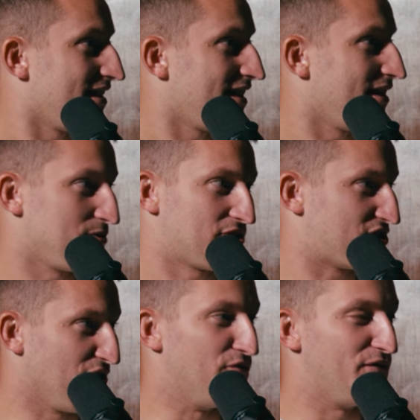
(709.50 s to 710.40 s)
It was
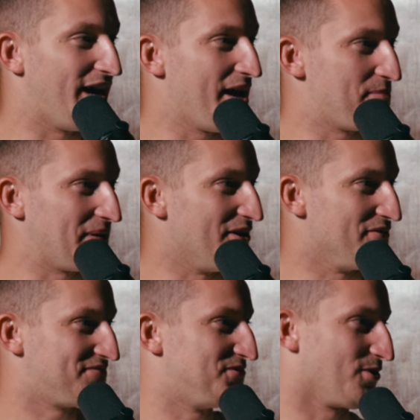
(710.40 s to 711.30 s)
just a vibe
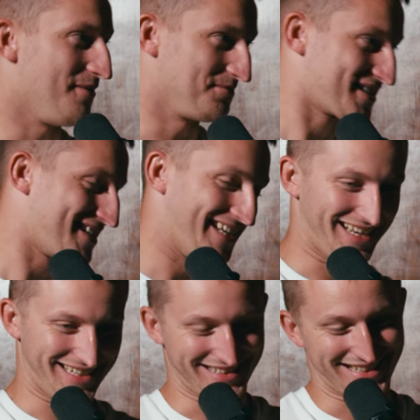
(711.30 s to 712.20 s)
of drums.
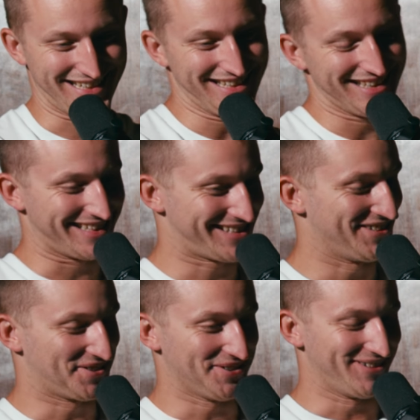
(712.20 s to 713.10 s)
Yeah. That's so cool.